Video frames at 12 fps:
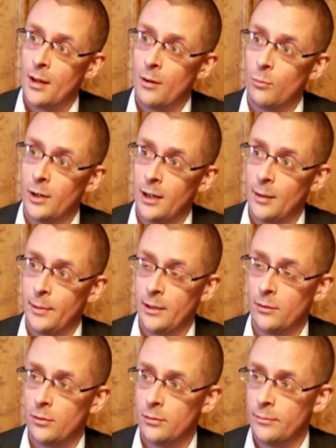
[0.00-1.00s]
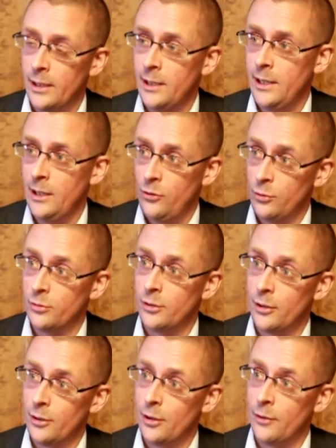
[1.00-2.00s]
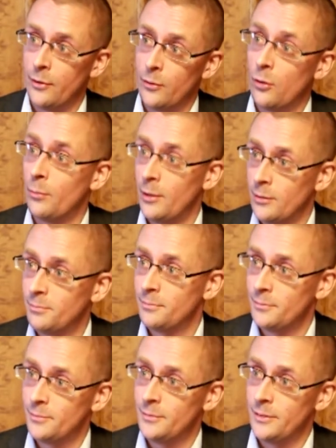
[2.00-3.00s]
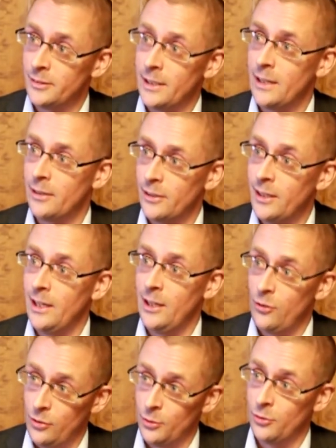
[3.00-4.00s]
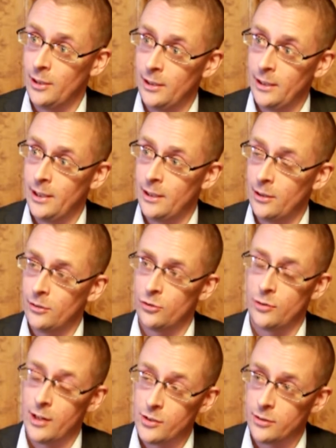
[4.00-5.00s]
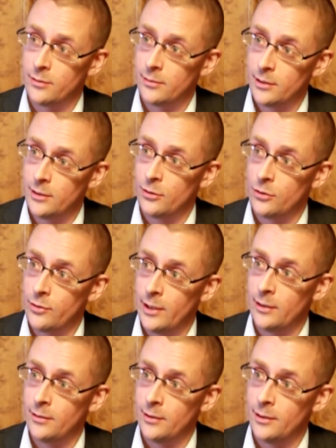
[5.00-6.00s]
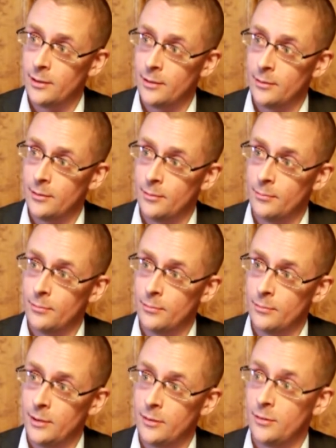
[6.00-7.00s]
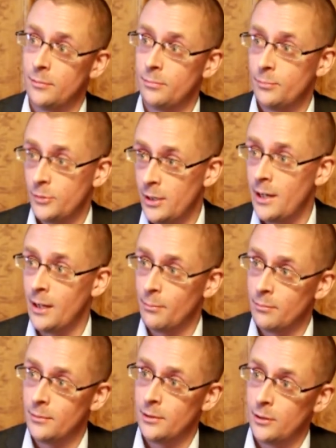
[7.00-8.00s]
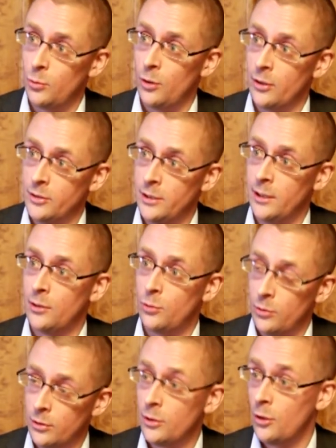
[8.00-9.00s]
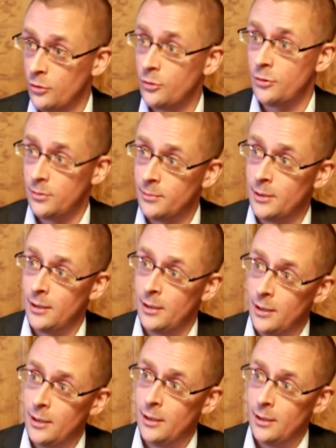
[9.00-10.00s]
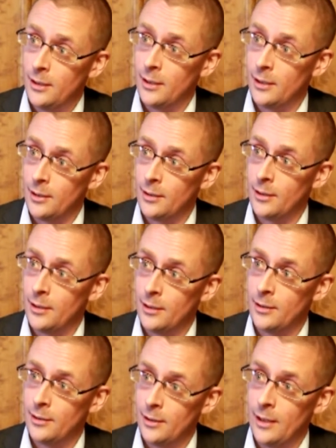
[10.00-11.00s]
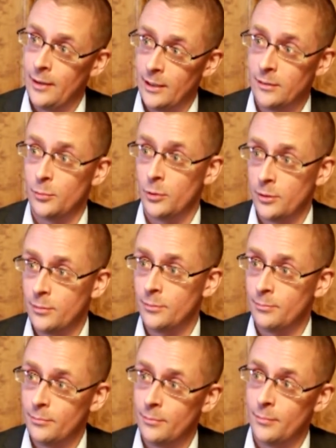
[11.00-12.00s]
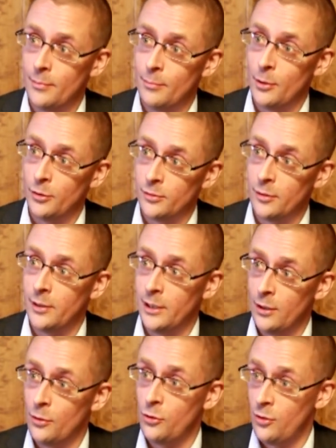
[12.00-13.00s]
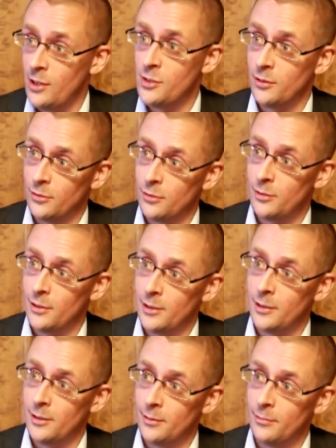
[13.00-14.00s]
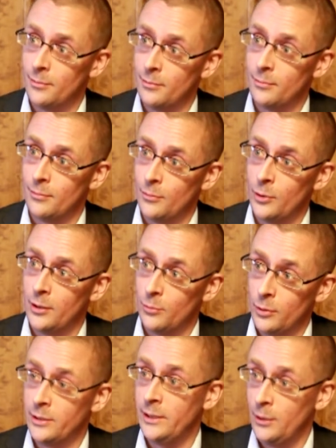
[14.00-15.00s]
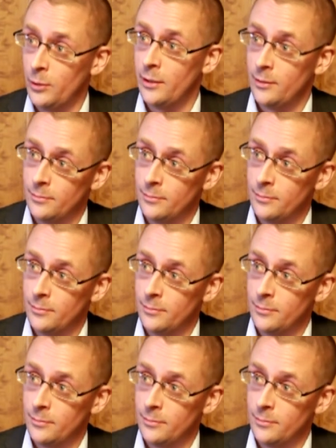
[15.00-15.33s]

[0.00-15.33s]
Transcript: Well, I mean, the key issues are, are the normal, the standard key issues in, in any construction contract. Um, it's time, quality and cost. Uh, and that's what most of the negotiations um, will, will deal with.